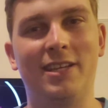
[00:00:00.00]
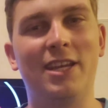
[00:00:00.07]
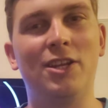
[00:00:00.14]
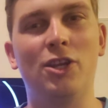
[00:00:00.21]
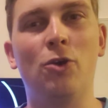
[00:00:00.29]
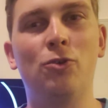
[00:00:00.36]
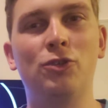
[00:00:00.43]
It
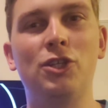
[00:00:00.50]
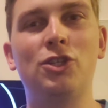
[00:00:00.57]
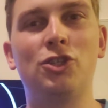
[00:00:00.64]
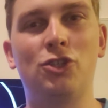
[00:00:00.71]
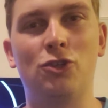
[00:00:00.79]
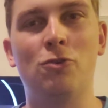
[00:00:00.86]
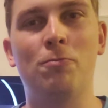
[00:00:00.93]
knows it's
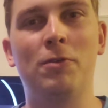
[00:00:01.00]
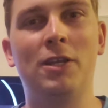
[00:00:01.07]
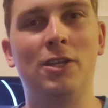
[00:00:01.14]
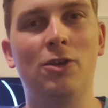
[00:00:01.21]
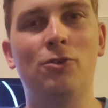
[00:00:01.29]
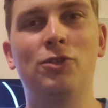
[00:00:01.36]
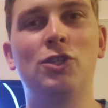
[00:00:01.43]
stupid.
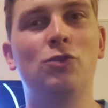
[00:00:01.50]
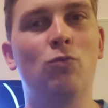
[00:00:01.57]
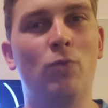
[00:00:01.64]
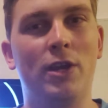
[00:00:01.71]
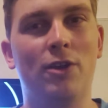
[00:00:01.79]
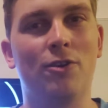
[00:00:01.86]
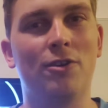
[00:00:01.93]
It knows it's
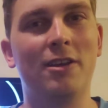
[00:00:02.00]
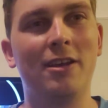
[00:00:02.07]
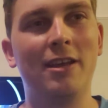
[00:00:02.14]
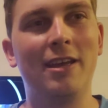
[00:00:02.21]
weird.